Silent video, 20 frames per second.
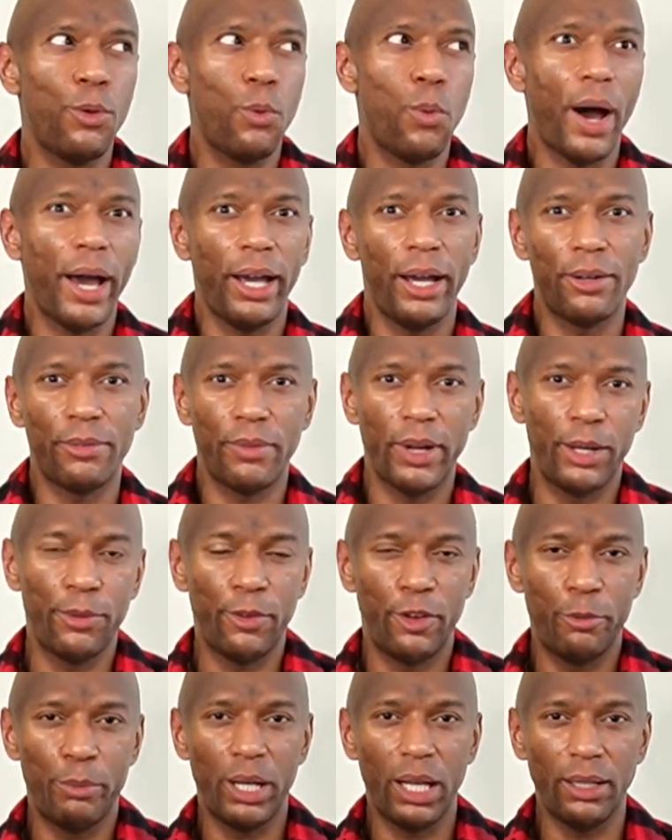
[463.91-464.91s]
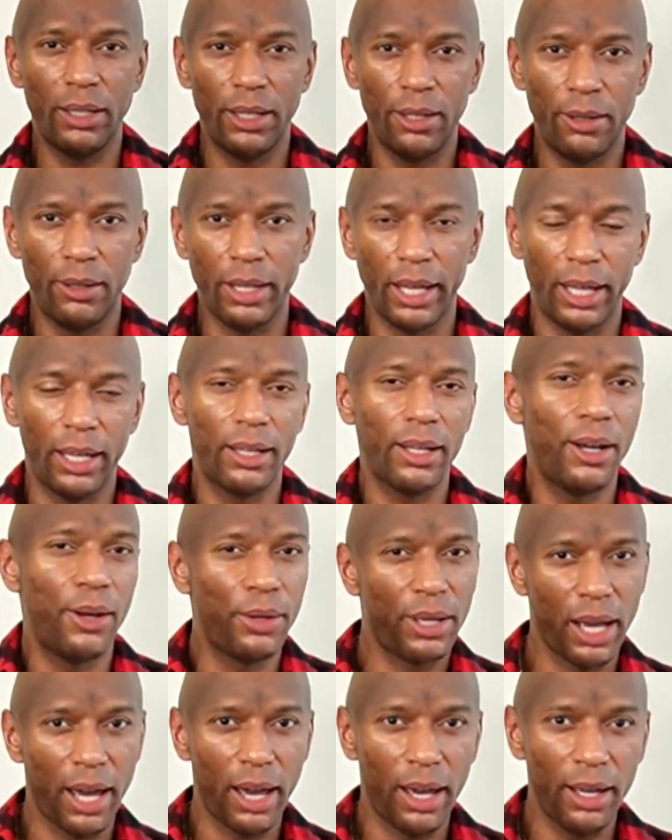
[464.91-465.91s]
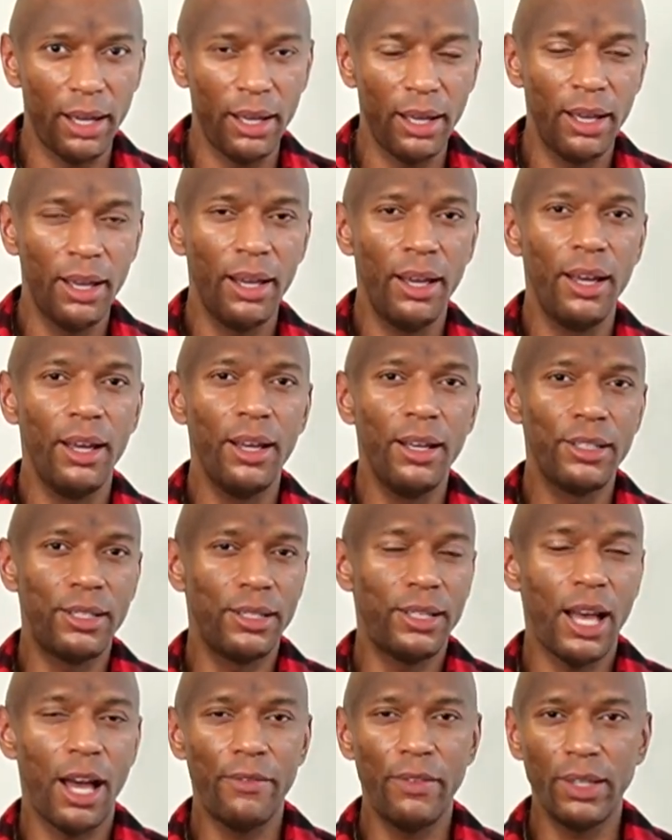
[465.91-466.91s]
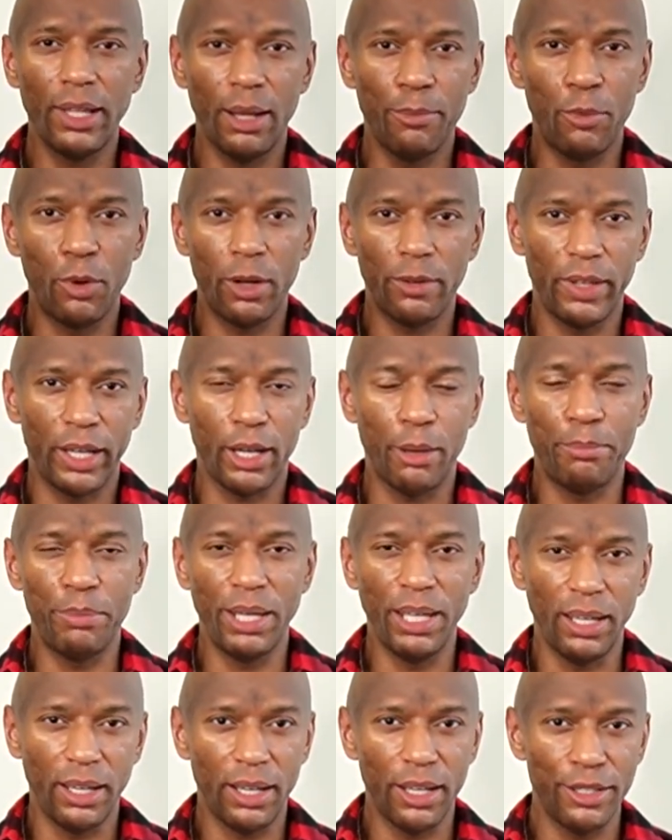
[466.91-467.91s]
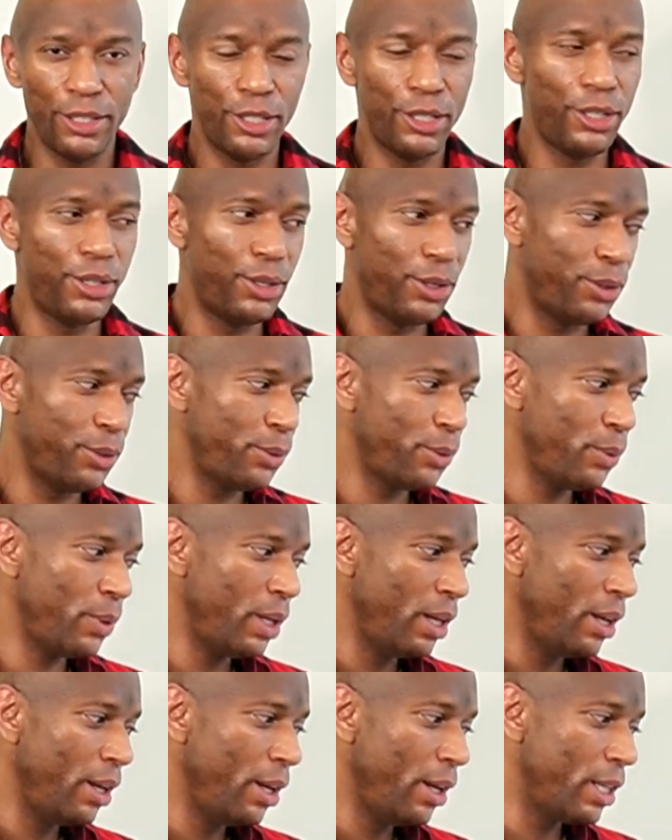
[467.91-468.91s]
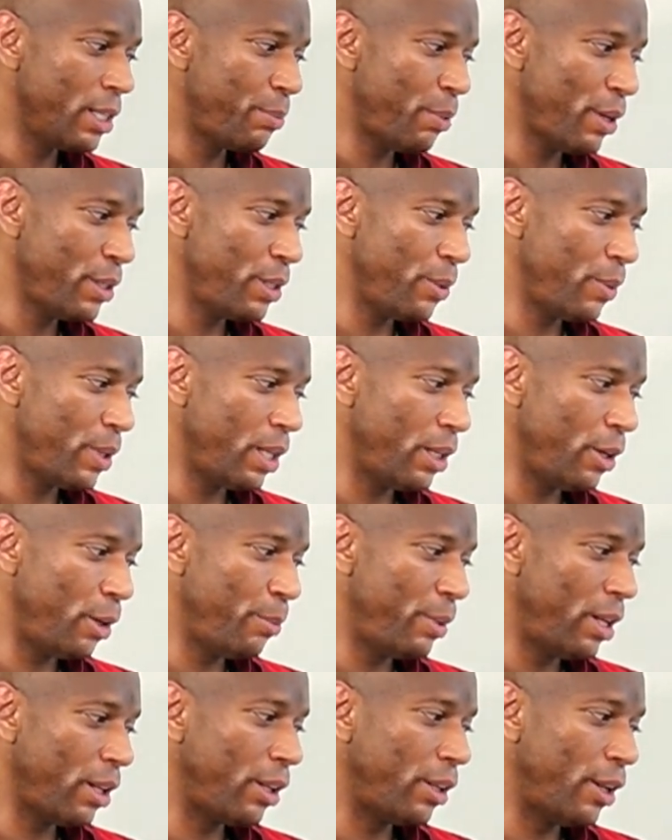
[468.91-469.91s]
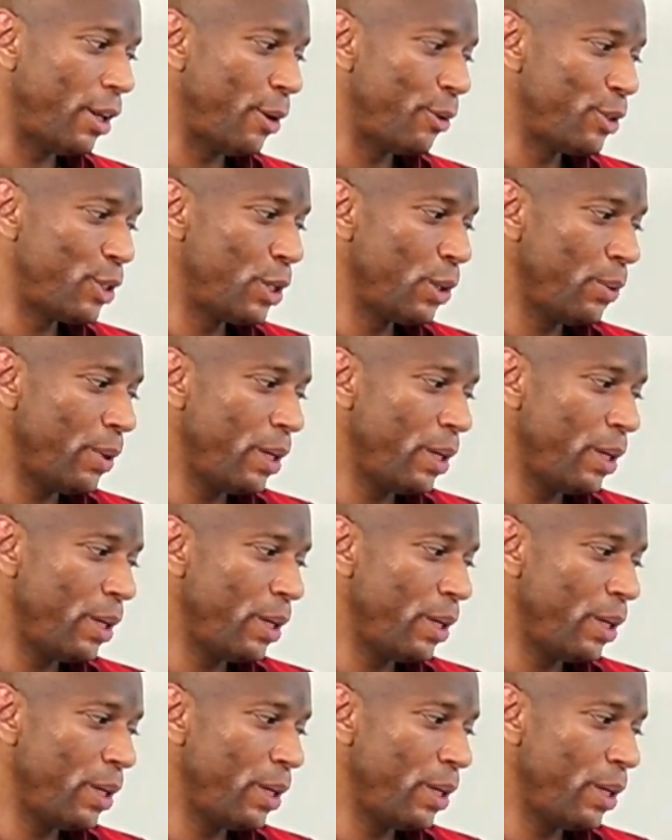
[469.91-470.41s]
white and red would have been a little like, okay. Just having that more of like a pinkish hue, especially with a little bit of glow to